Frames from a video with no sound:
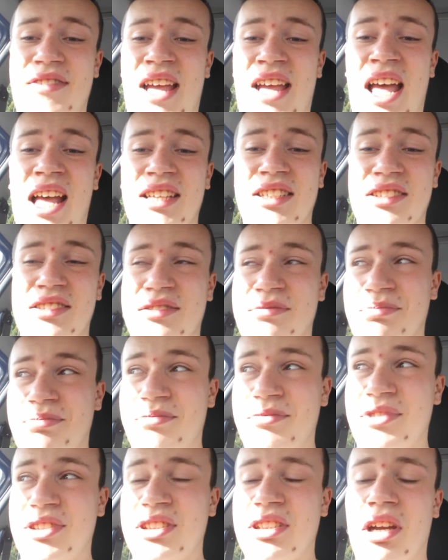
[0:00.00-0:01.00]
hasn't
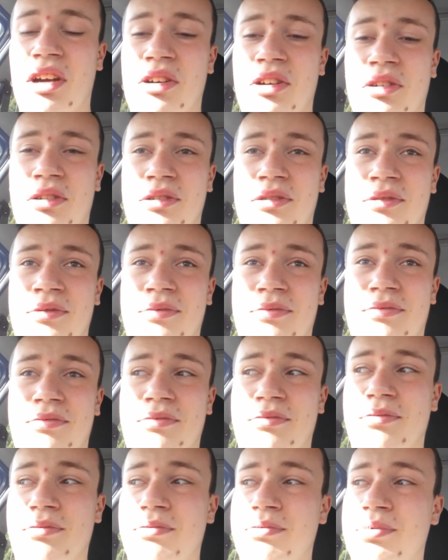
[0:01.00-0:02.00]
stuck on
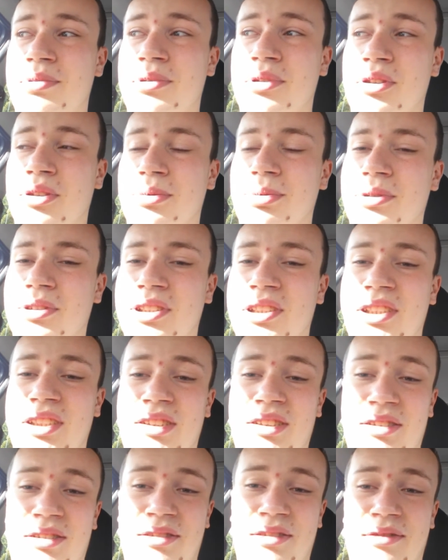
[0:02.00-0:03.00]

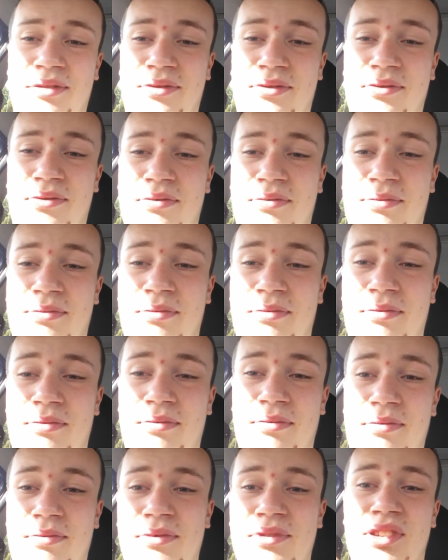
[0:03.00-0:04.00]
properly.
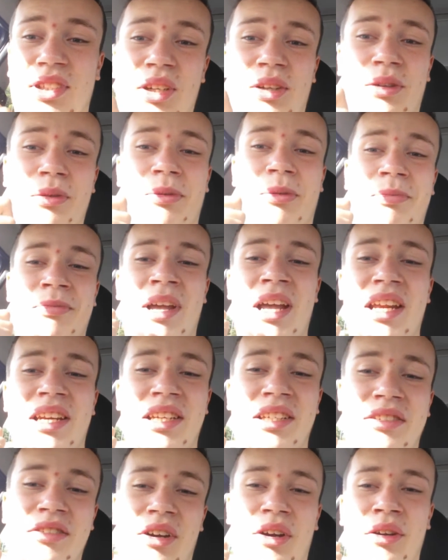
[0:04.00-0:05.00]
So I'm
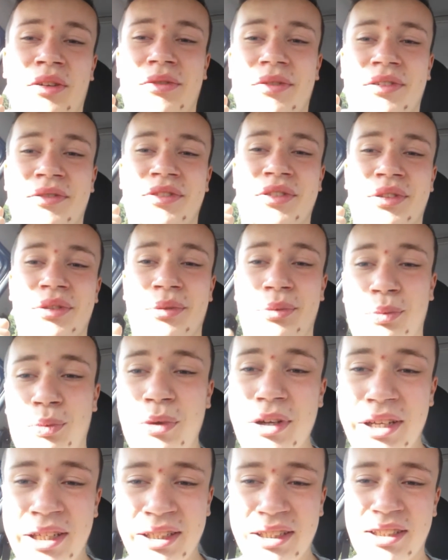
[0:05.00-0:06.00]
heading over to
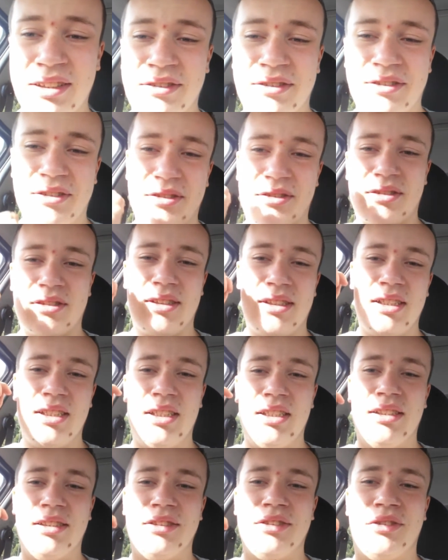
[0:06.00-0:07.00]
Wix
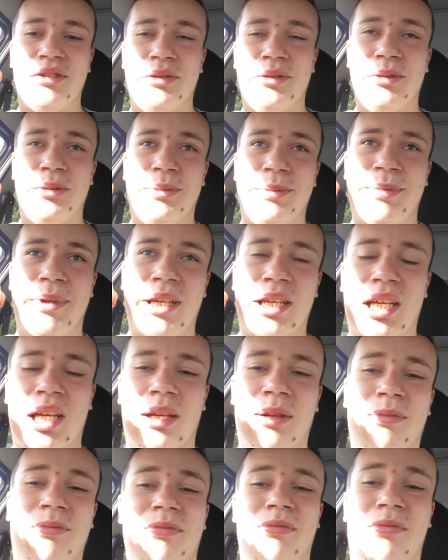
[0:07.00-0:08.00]
to pick
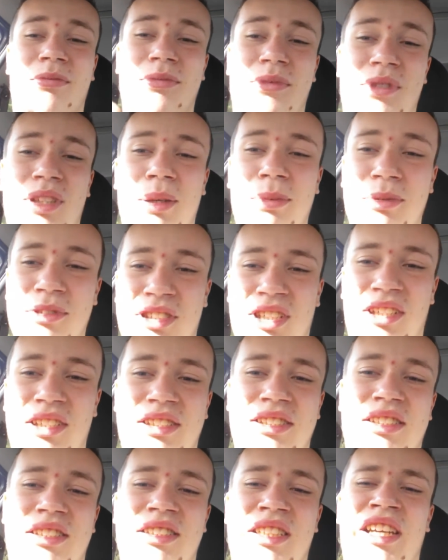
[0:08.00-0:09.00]
up
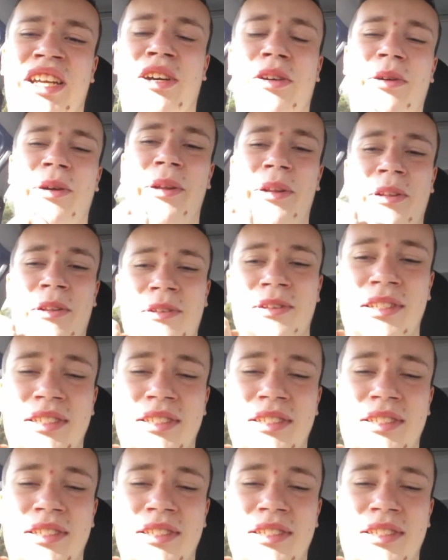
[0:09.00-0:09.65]
double-sided tape,